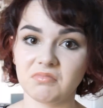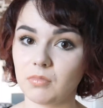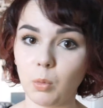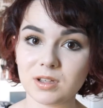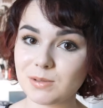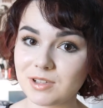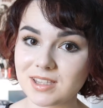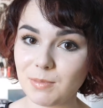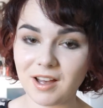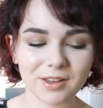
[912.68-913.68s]
what someone's
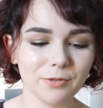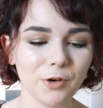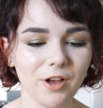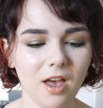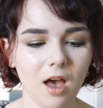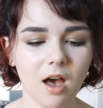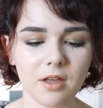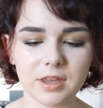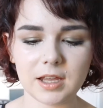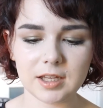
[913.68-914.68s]
in the market for.
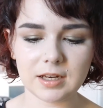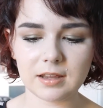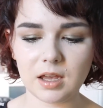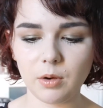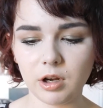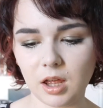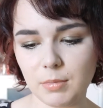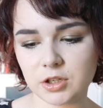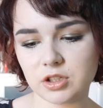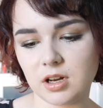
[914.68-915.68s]
The Clean and Clear one I
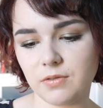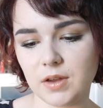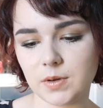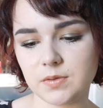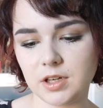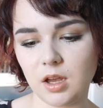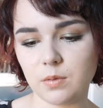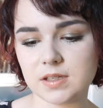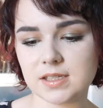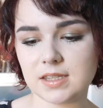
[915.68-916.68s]
mentioned in a favourites
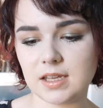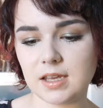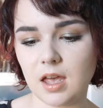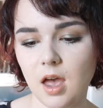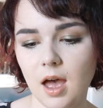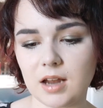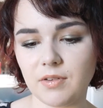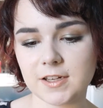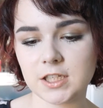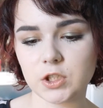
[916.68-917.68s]
video. This is the
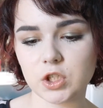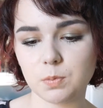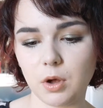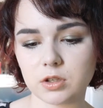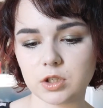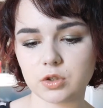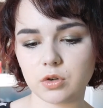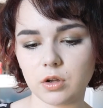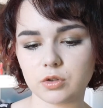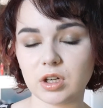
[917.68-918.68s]
Advantage Spot
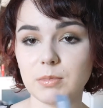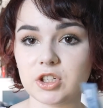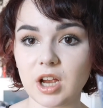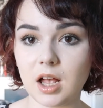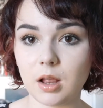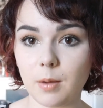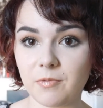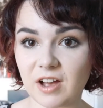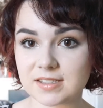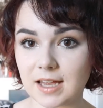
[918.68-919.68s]
Control Treatment Gel,
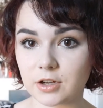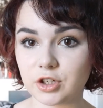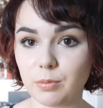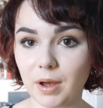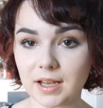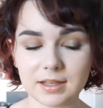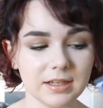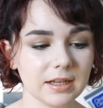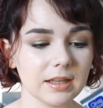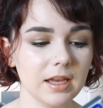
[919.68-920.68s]
Fast Action by
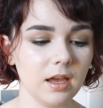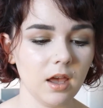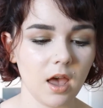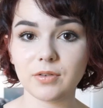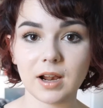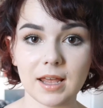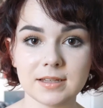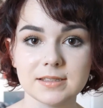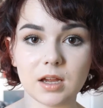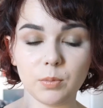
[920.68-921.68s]
Clean and Clear. I've
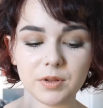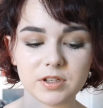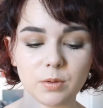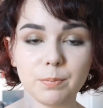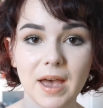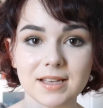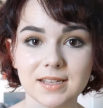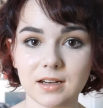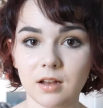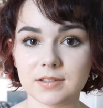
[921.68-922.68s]
cleansed, I will put this on bare
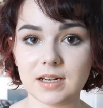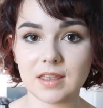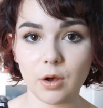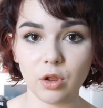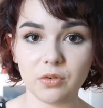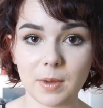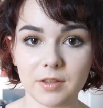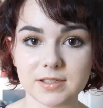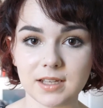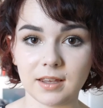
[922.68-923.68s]
skin underneath all of my
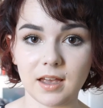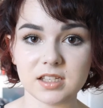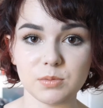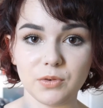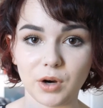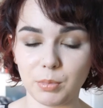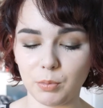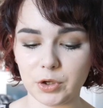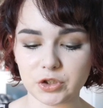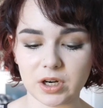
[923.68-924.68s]
other skincare, so before I
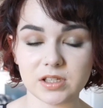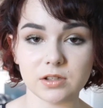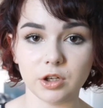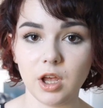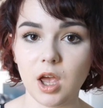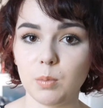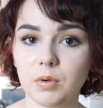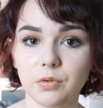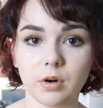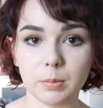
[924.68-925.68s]
put moisturizers on,
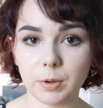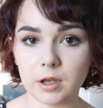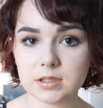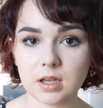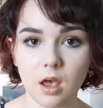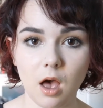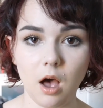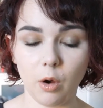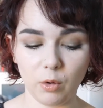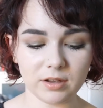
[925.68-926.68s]
before I put
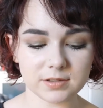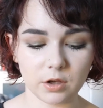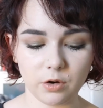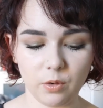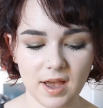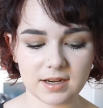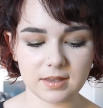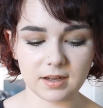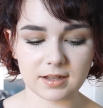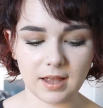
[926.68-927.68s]
oils on or
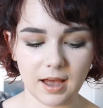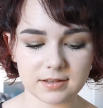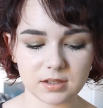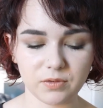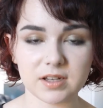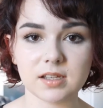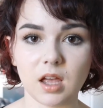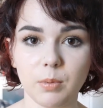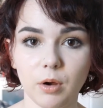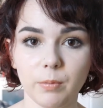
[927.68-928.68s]
anything like that. It's the first thing
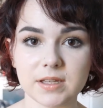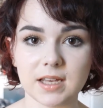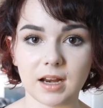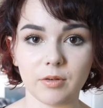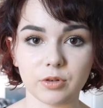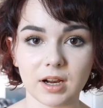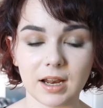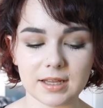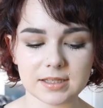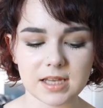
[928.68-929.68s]
that I put on my skin after I
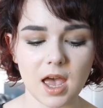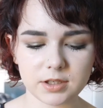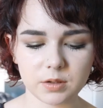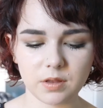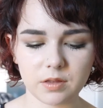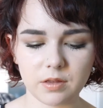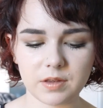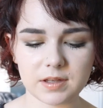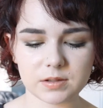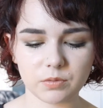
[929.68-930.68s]
cleanse. I do think that
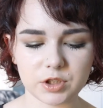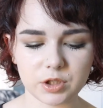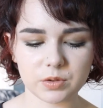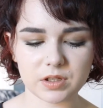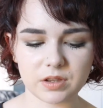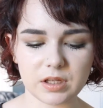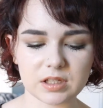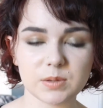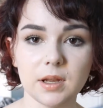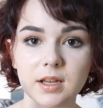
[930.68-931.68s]
these reduce
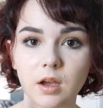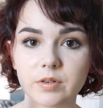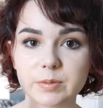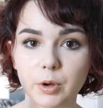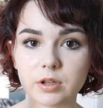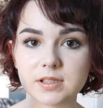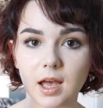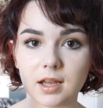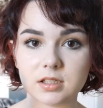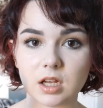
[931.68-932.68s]
the swelling of spots
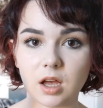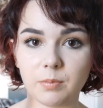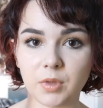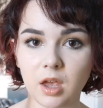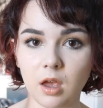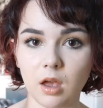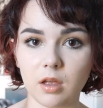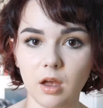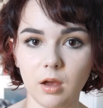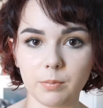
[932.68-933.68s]
and
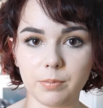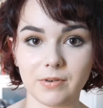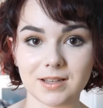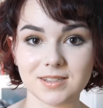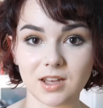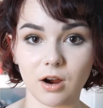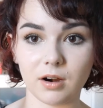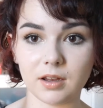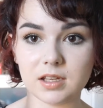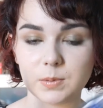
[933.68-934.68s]
prevent
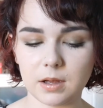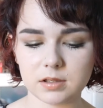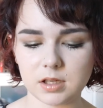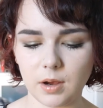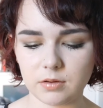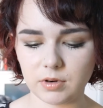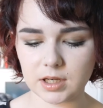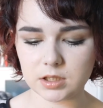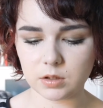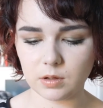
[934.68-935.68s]
scarring as well, so I
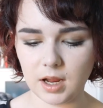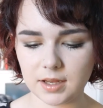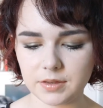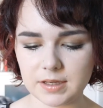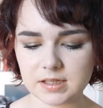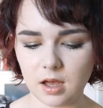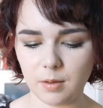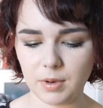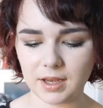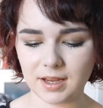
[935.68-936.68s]
really do like these.
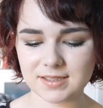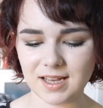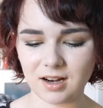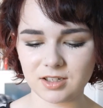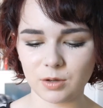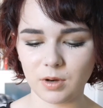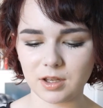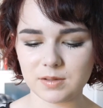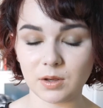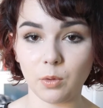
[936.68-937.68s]
Like I said, I don't
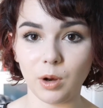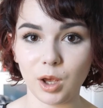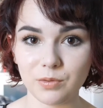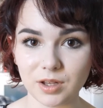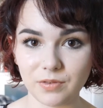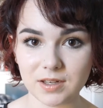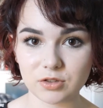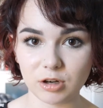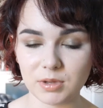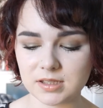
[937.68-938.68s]
like using all over the face
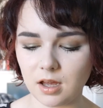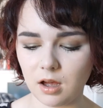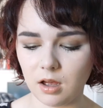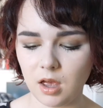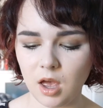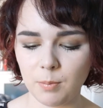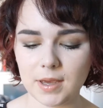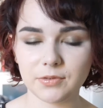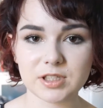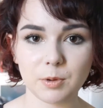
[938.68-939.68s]
treatments that are
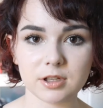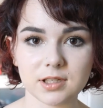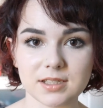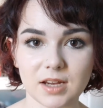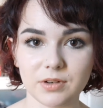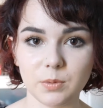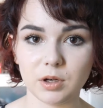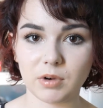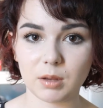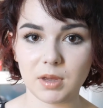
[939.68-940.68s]
made for spots, and I definitely
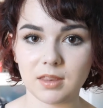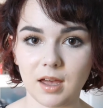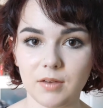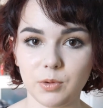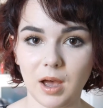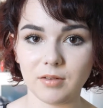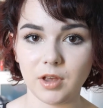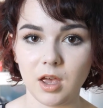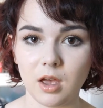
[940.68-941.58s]
wouldn't recommend that if you have